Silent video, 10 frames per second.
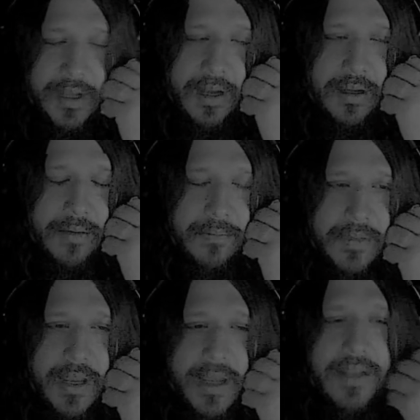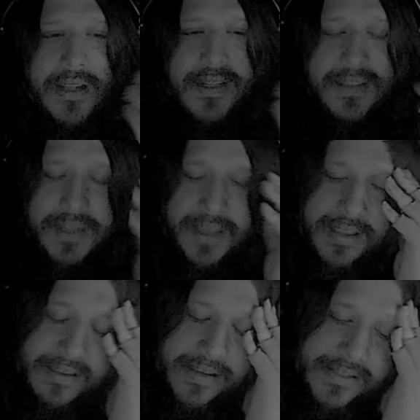And that's like
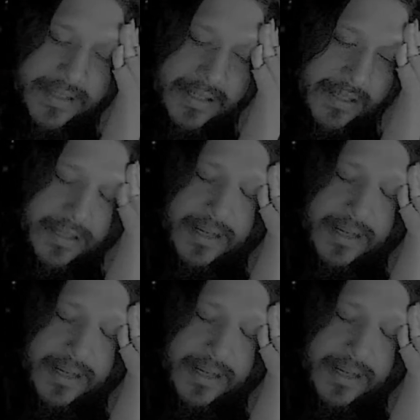ethnicity and